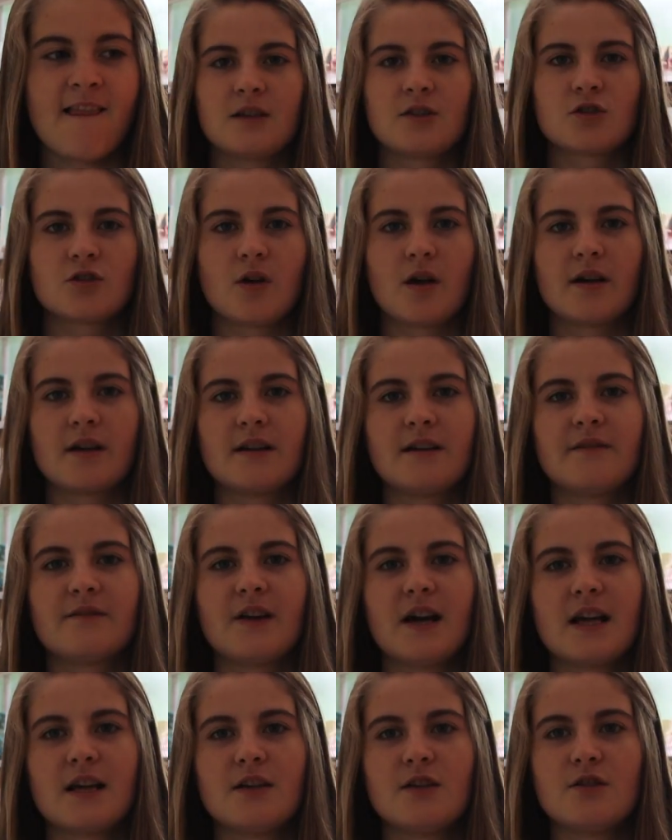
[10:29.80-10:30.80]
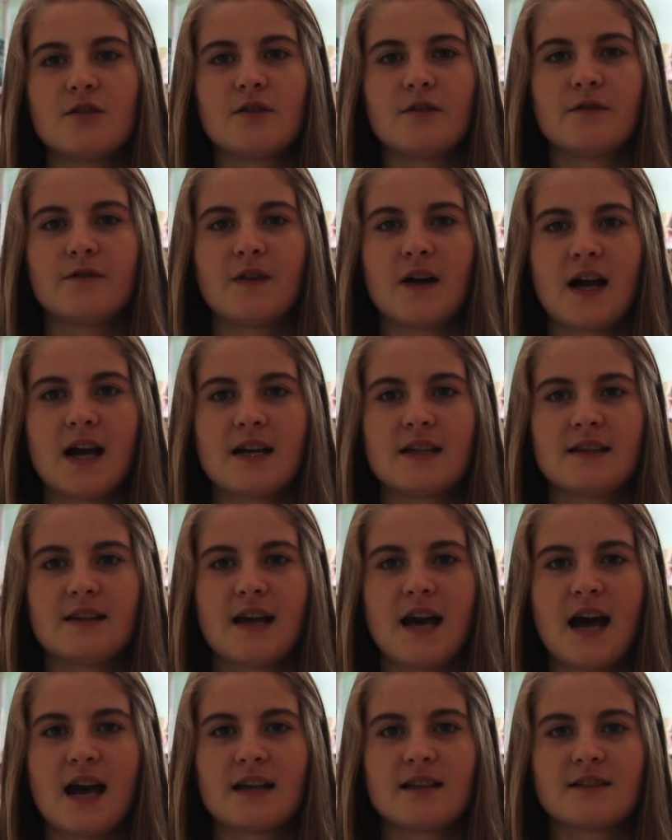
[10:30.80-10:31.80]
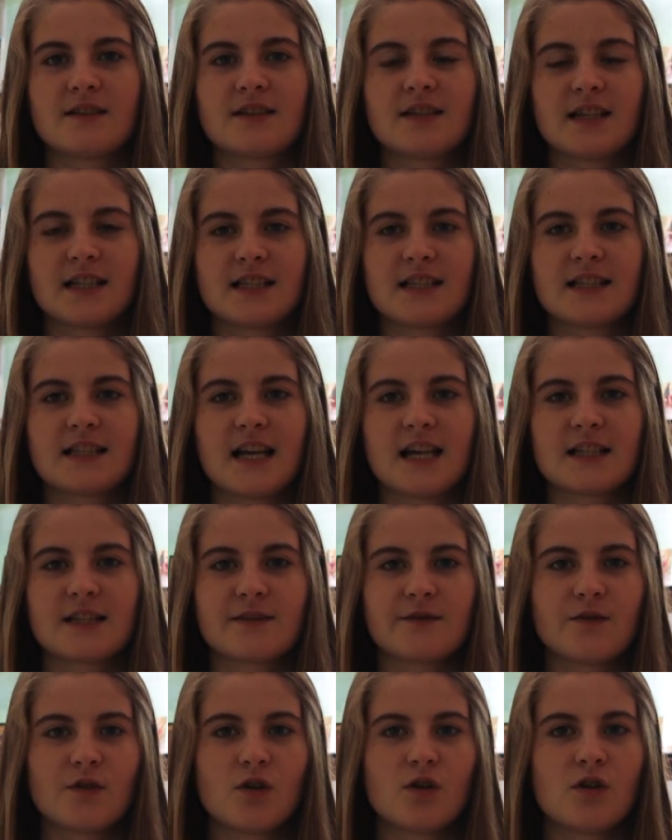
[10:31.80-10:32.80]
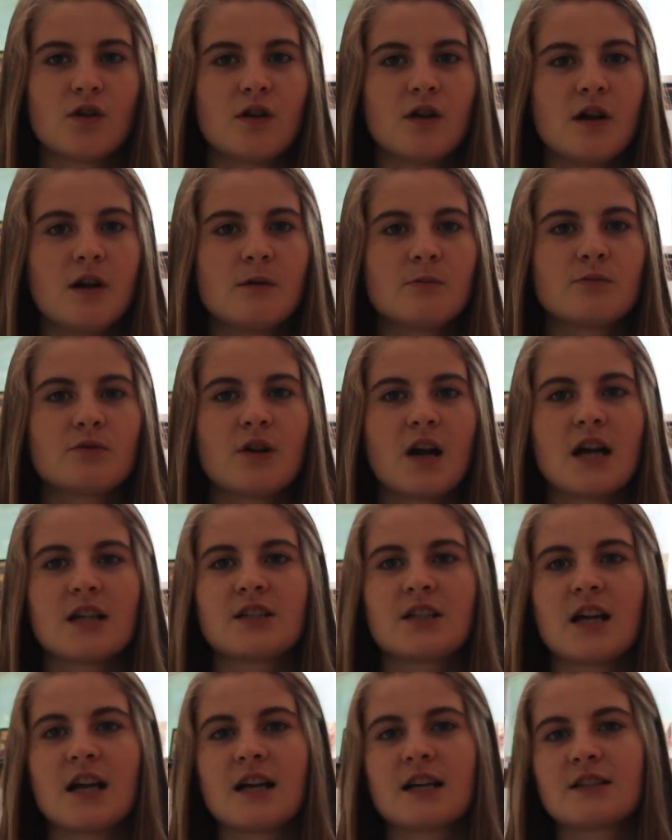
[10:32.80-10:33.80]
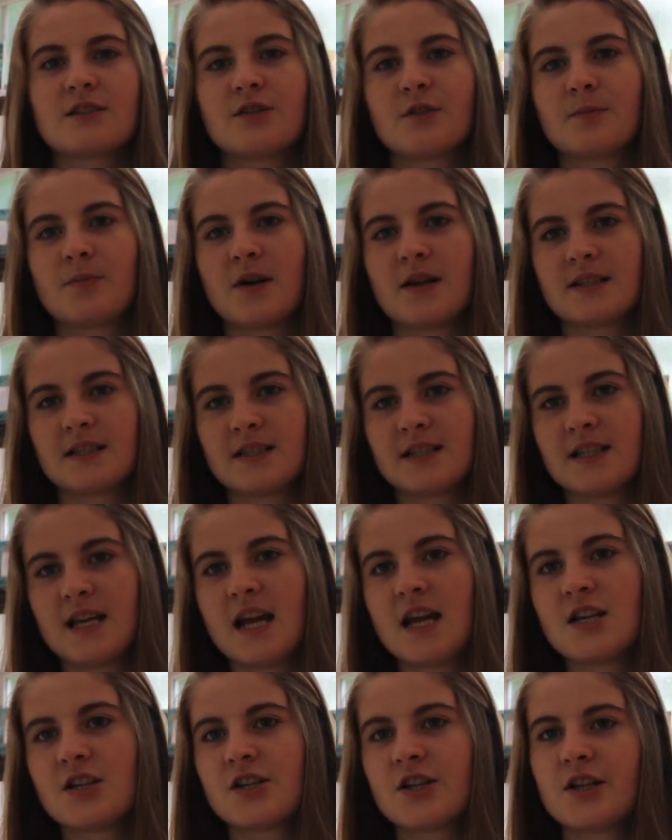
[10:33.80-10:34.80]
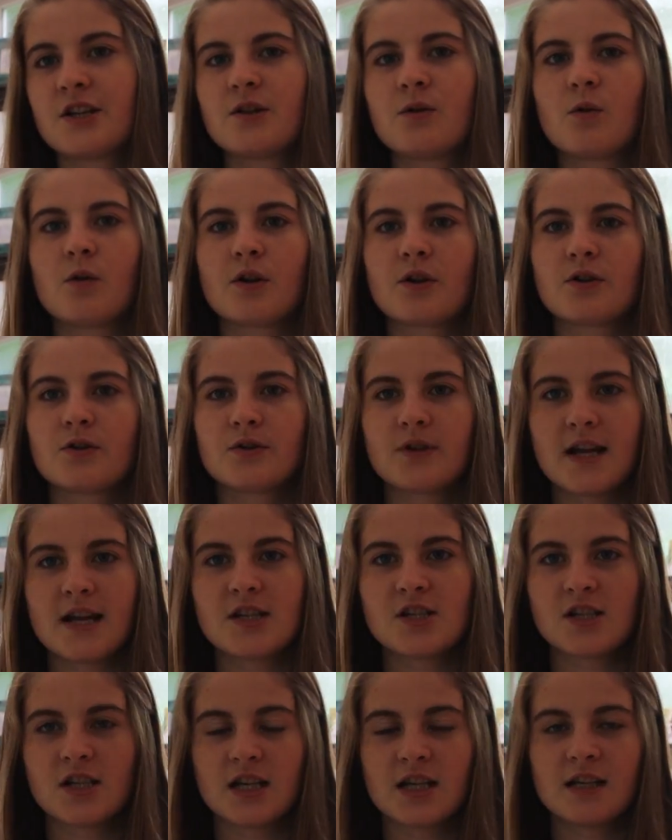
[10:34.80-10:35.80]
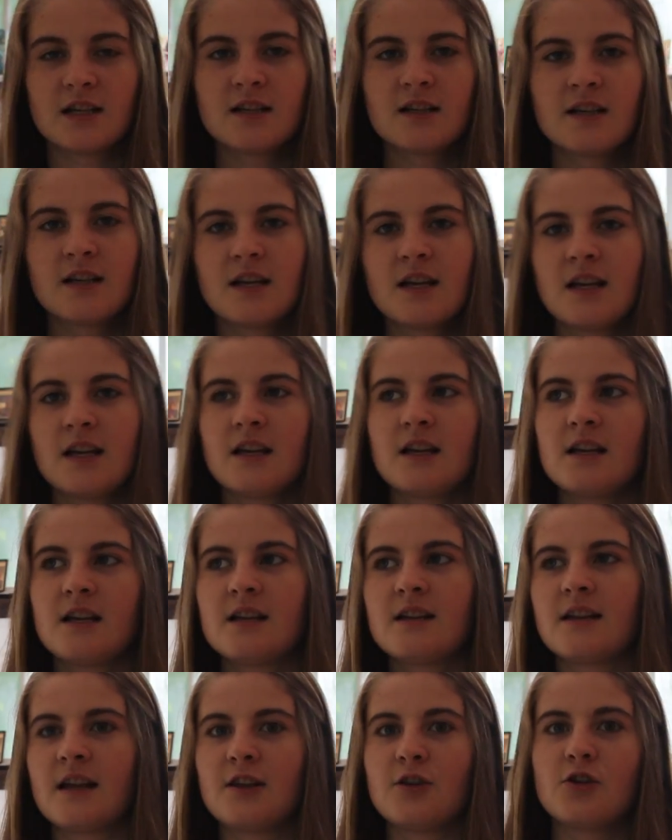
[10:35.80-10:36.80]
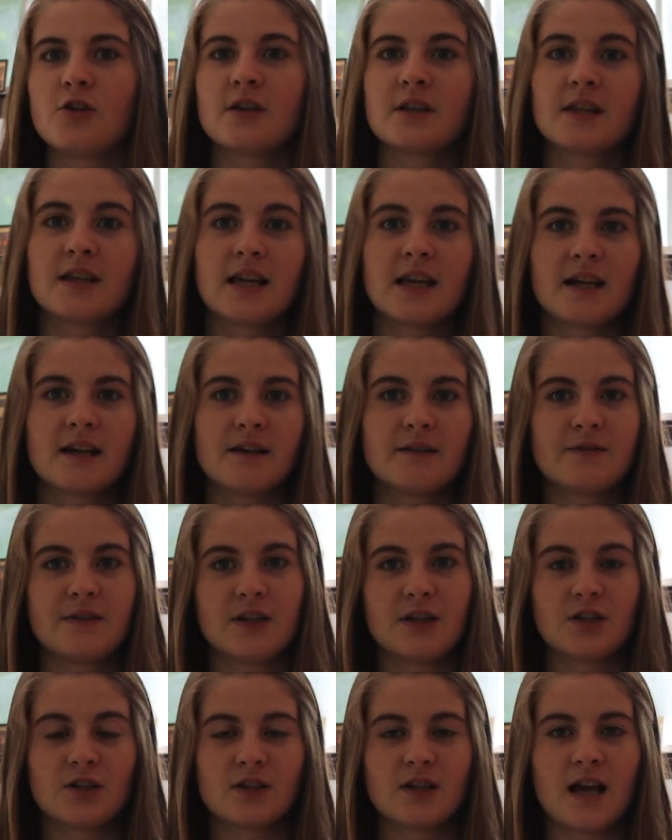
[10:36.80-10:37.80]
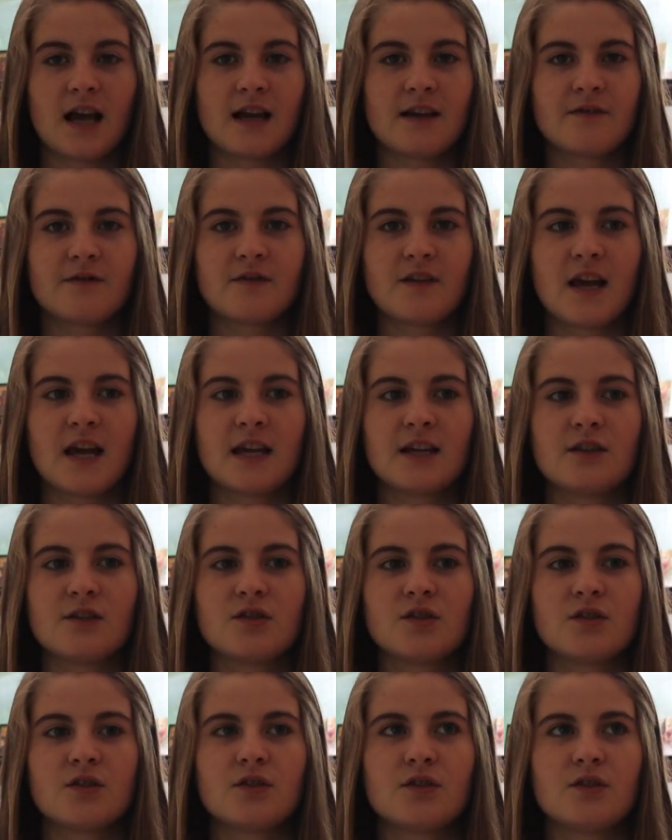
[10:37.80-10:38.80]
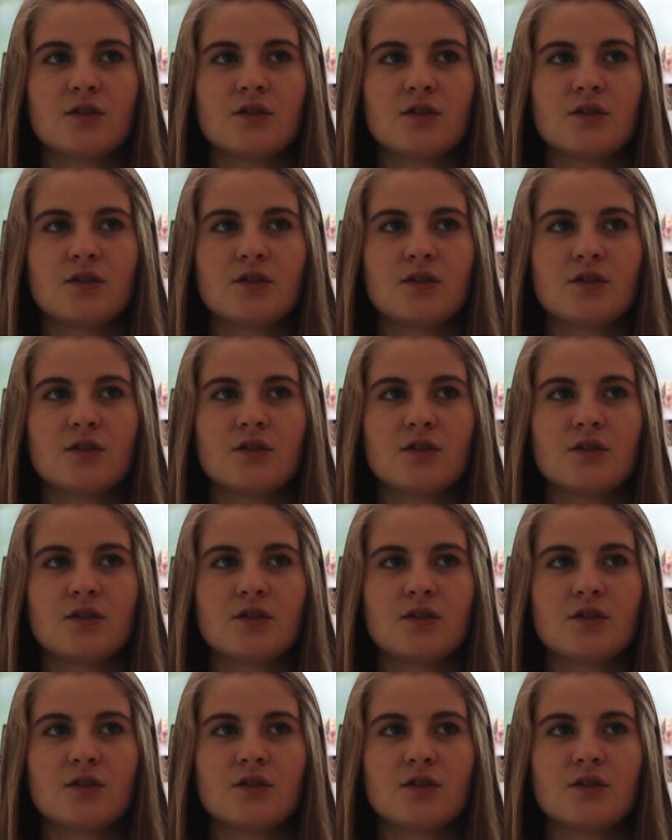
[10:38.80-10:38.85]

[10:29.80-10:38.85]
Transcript: So I'd invite you to find that successful project or presentation or creation that you can think of in your life and